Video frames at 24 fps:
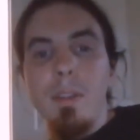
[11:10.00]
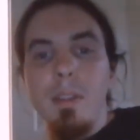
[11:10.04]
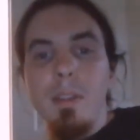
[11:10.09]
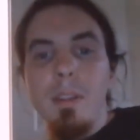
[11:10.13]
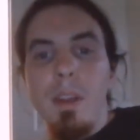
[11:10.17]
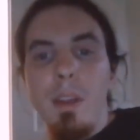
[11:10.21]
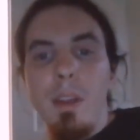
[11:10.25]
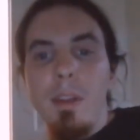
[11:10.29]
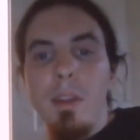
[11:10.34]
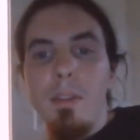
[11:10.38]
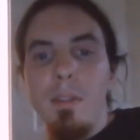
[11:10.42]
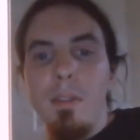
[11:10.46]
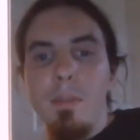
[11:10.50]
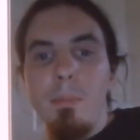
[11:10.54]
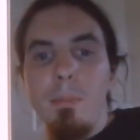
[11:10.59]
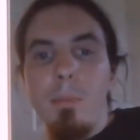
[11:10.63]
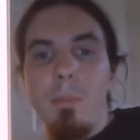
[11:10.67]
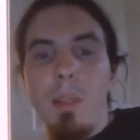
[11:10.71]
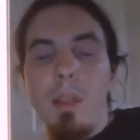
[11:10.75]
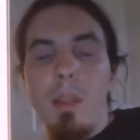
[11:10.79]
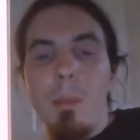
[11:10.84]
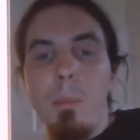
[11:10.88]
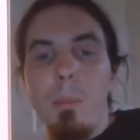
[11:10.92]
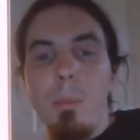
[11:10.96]
of
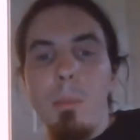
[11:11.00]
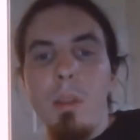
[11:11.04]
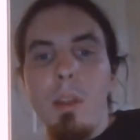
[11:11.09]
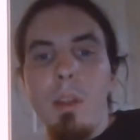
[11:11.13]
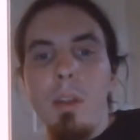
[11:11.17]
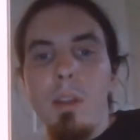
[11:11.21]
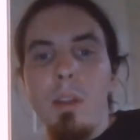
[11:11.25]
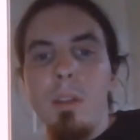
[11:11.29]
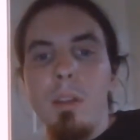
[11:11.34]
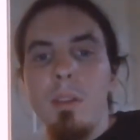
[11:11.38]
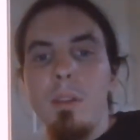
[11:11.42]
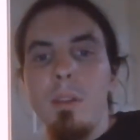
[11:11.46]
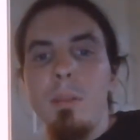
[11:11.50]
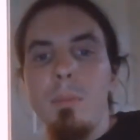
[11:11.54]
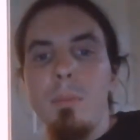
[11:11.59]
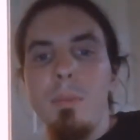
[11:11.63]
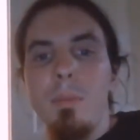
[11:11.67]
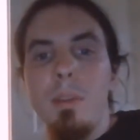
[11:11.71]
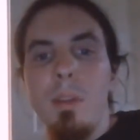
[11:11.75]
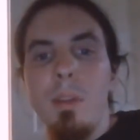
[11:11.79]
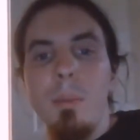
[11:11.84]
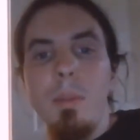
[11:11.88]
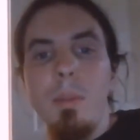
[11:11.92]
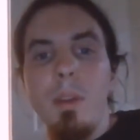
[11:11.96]
stuff. Blah blah
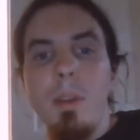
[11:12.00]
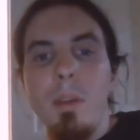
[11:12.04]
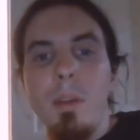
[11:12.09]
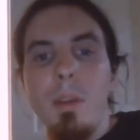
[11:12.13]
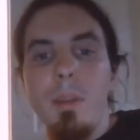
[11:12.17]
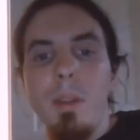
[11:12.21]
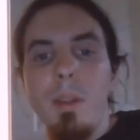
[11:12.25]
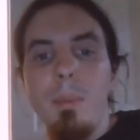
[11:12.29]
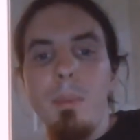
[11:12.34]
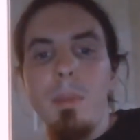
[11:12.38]
blah blah